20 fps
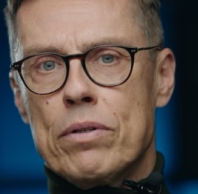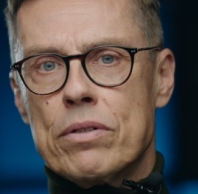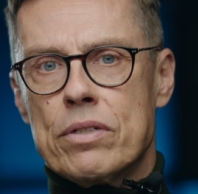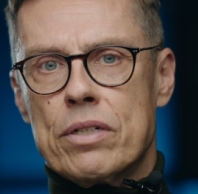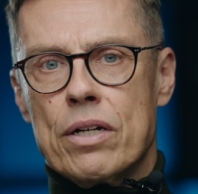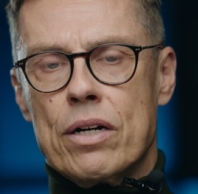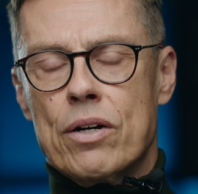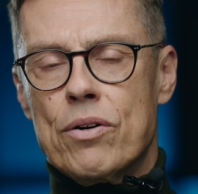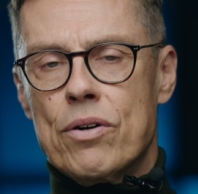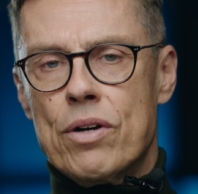
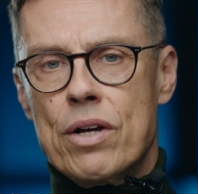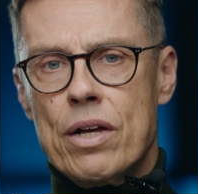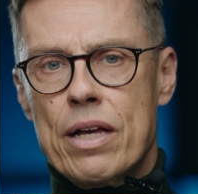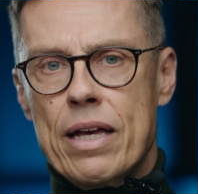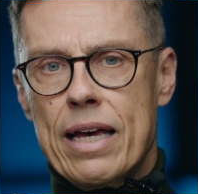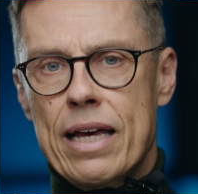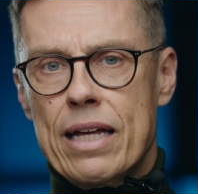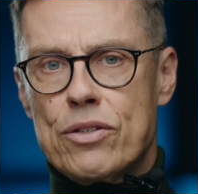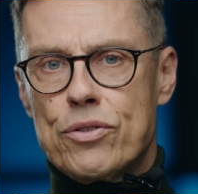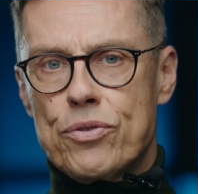So
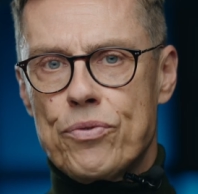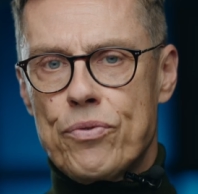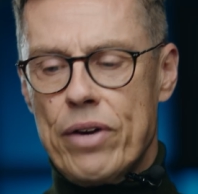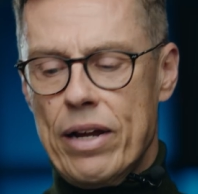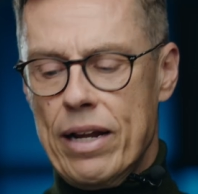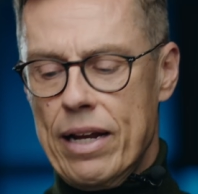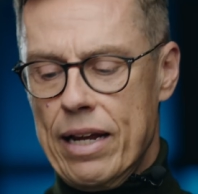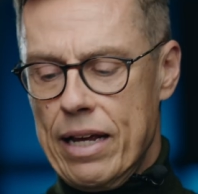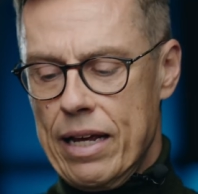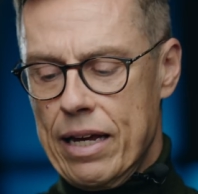it's
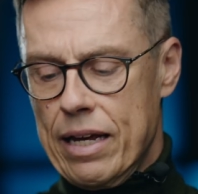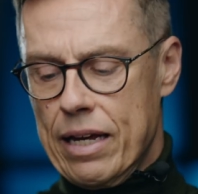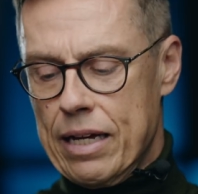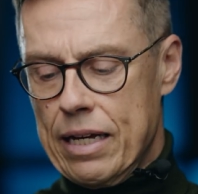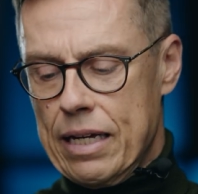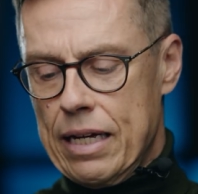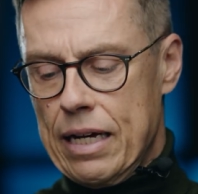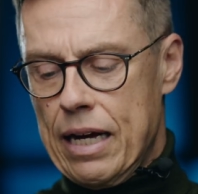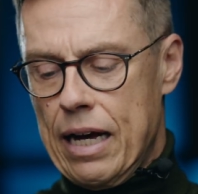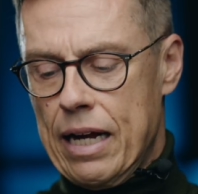really
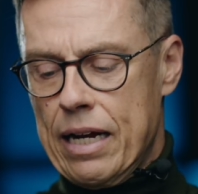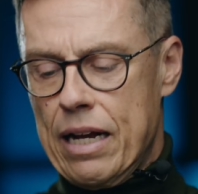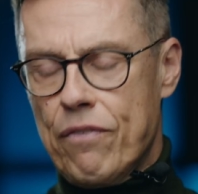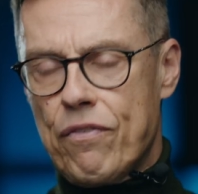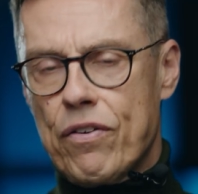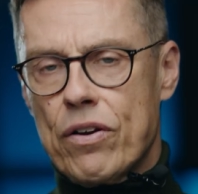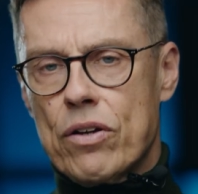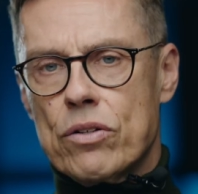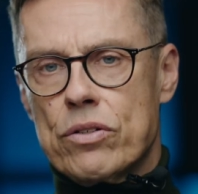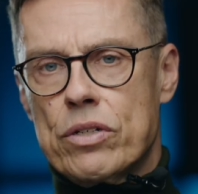a
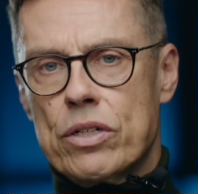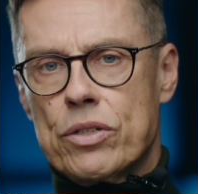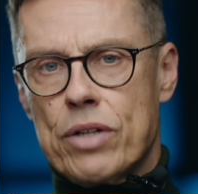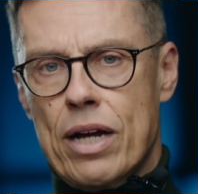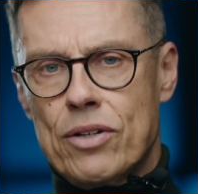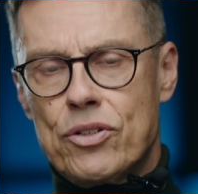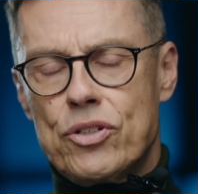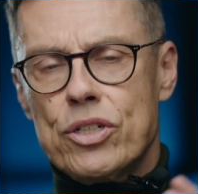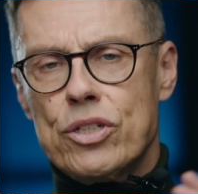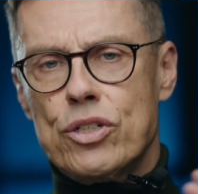difficult
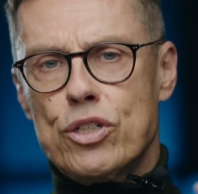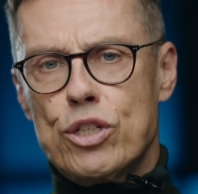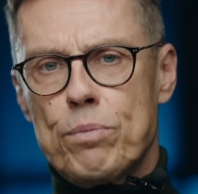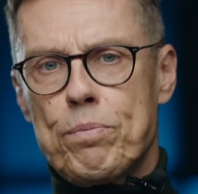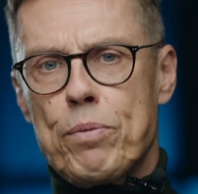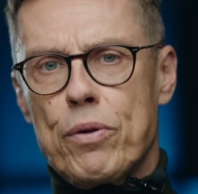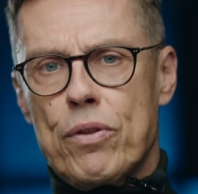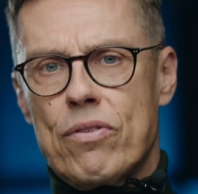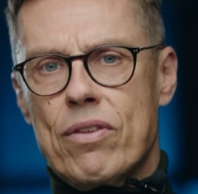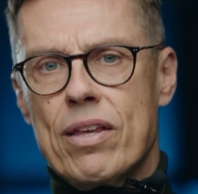situation. And just to
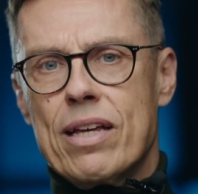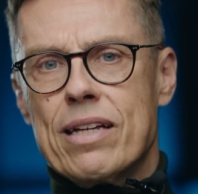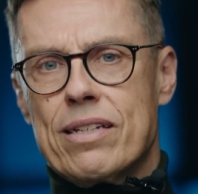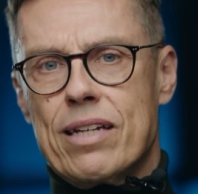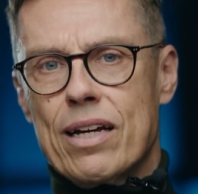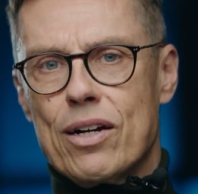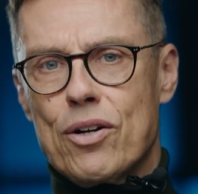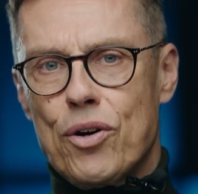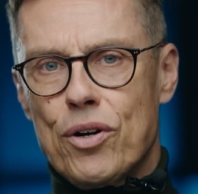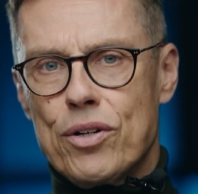put things
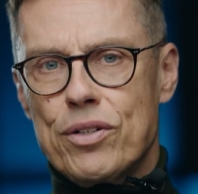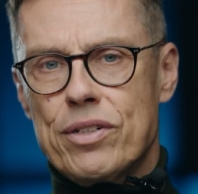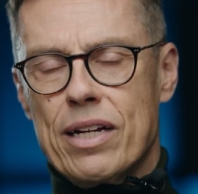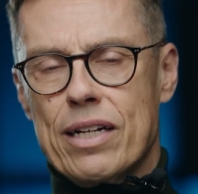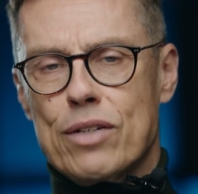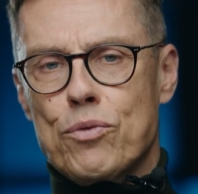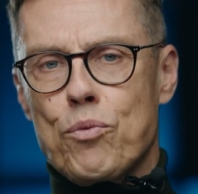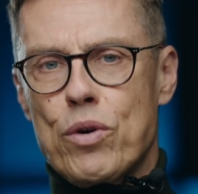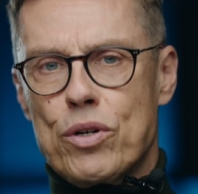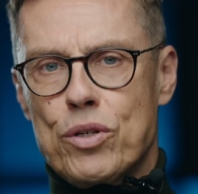in
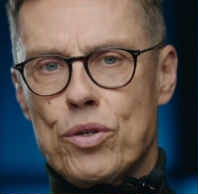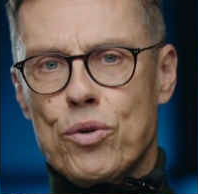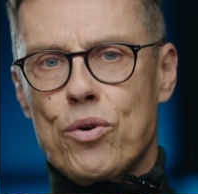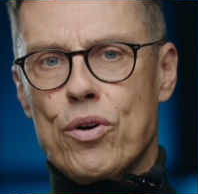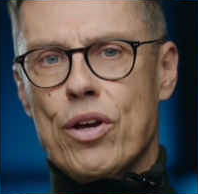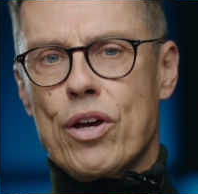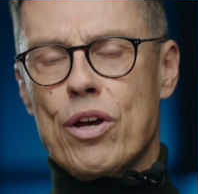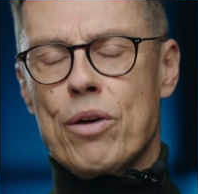context, we're talking